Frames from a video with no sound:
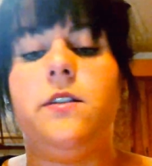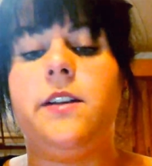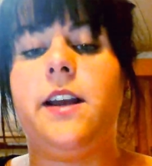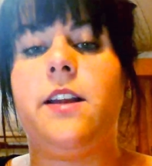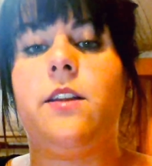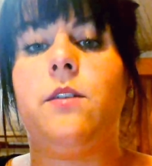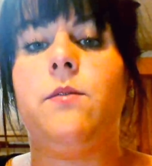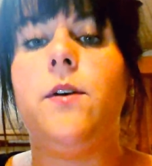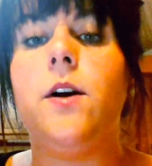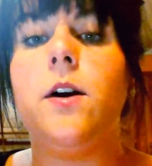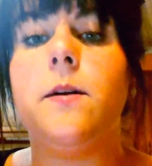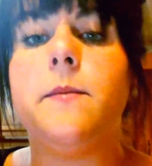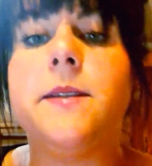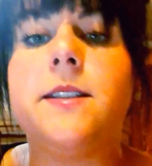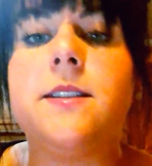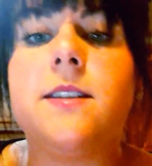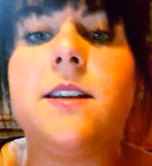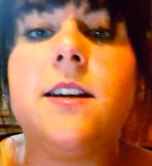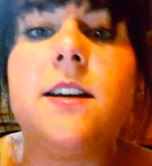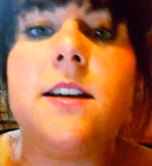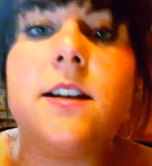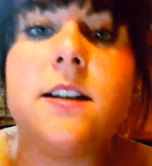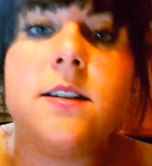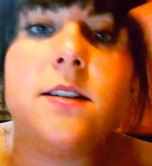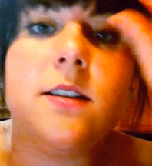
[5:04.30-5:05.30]
at the pharmacy
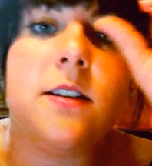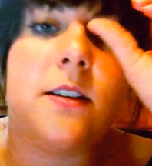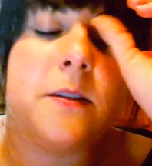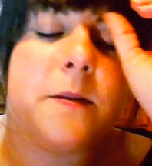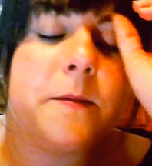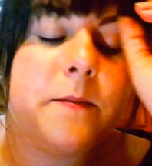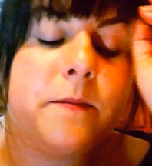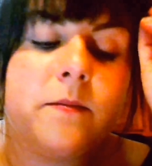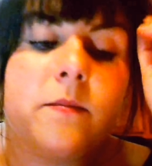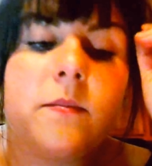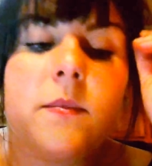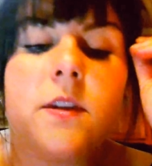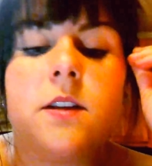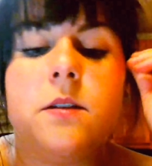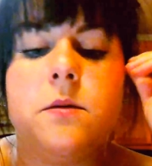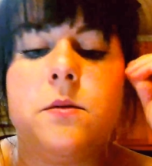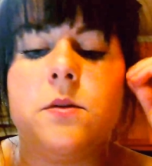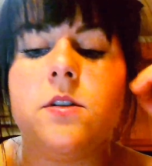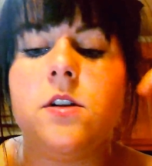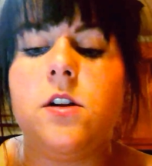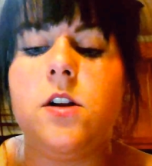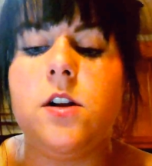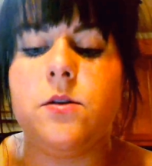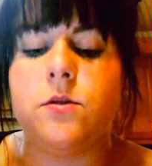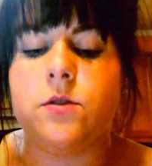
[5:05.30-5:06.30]
because, you know, it was
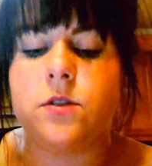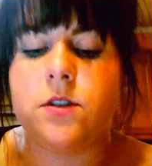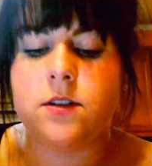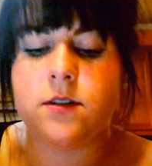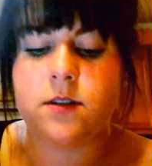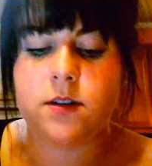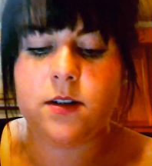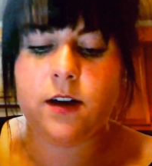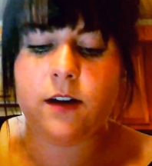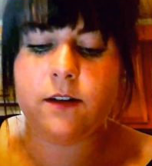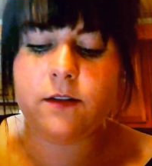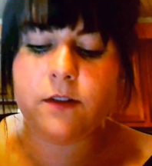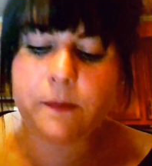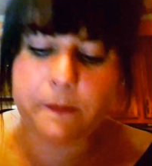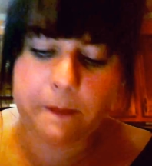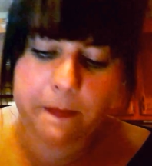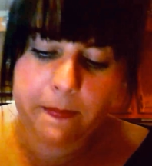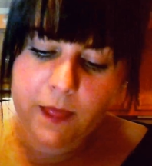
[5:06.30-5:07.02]
closed and stuff.